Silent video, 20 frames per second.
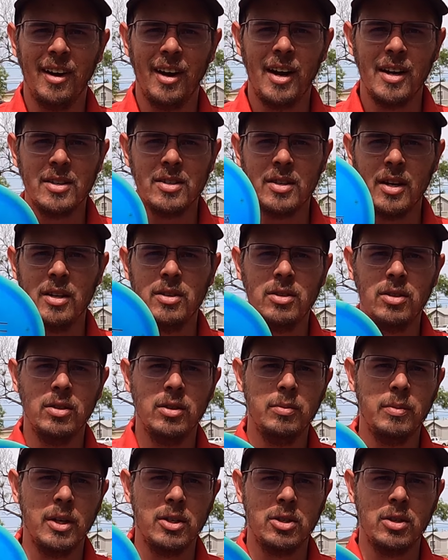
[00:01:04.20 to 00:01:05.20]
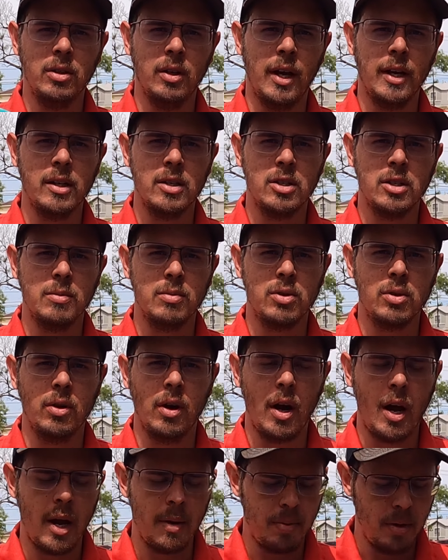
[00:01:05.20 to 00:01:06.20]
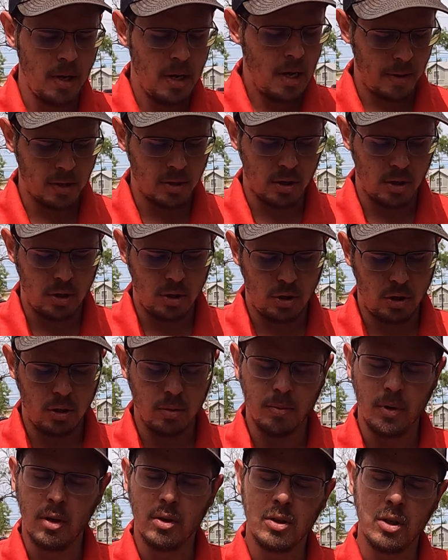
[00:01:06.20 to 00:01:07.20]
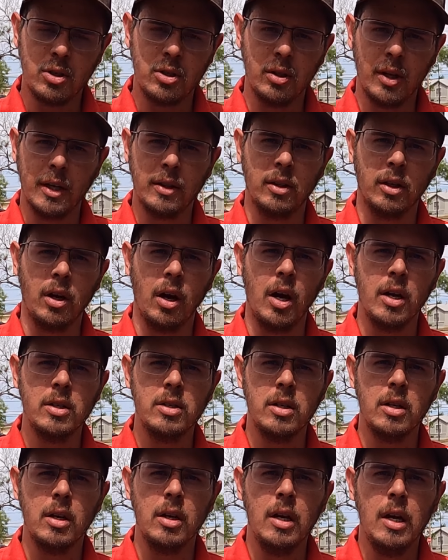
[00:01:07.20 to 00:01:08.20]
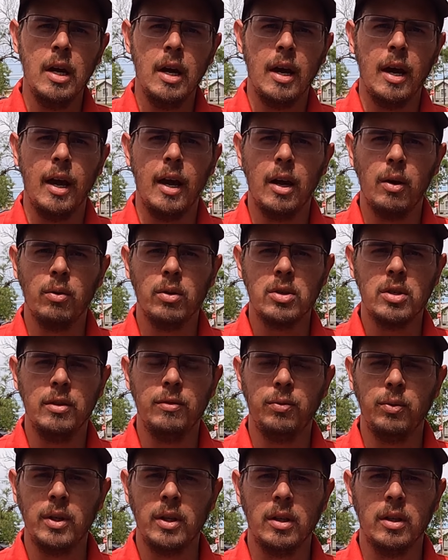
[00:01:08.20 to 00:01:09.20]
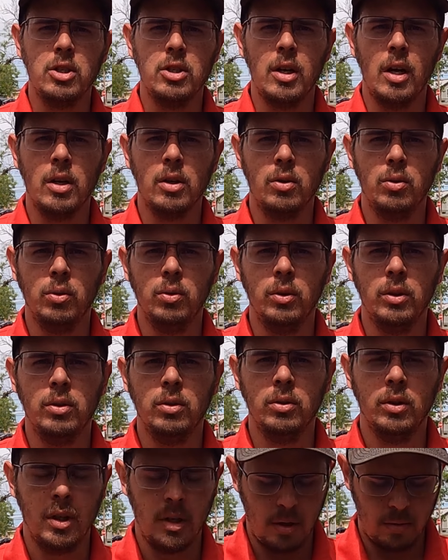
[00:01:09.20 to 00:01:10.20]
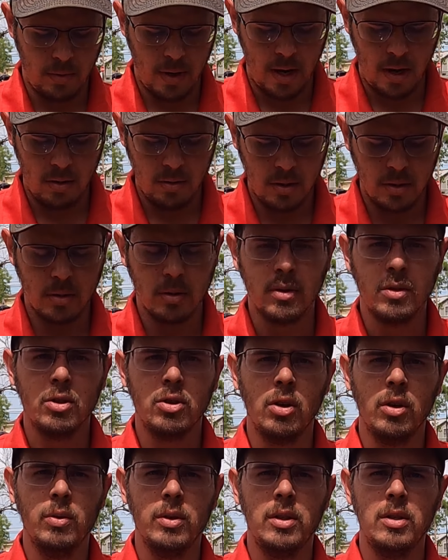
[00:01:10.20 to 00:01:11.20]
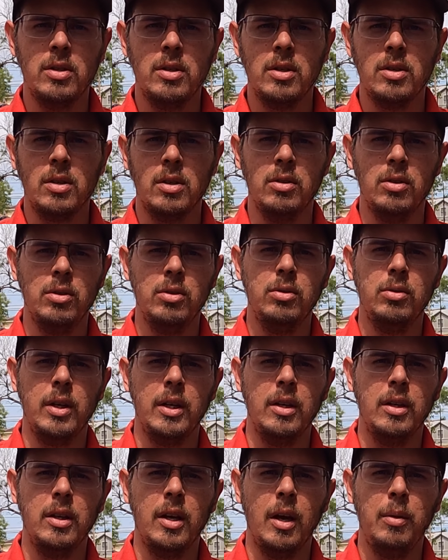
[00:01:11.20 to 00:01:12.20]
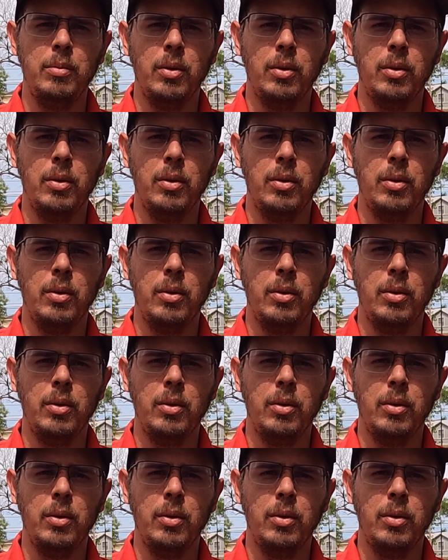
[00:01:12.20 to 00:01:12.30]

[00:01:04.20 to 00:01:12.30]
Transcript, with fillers: All right, stay tuned. Make sure you like and subscribe. Make sure YouTube knows that you like the content. And we'll see if we can get you out a cool little uh, round and show you what these discs can do in